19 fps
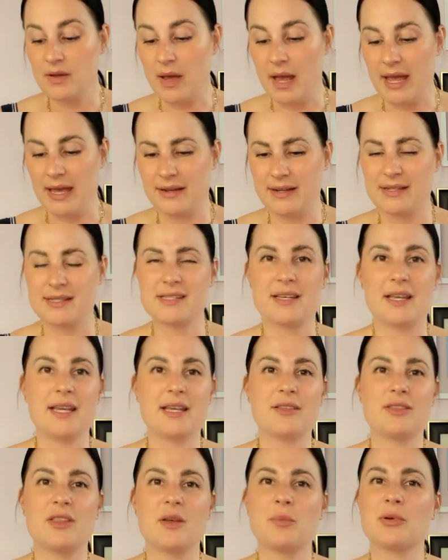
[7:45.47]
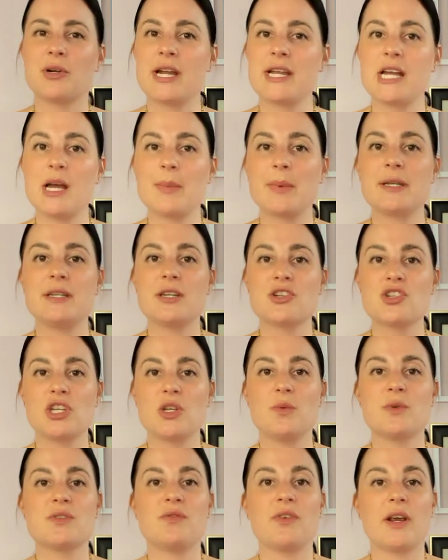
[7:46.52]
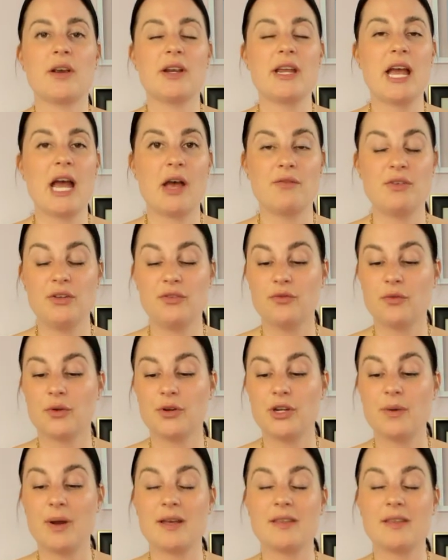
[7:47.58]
And it's like the breakup initially was very heavy for you,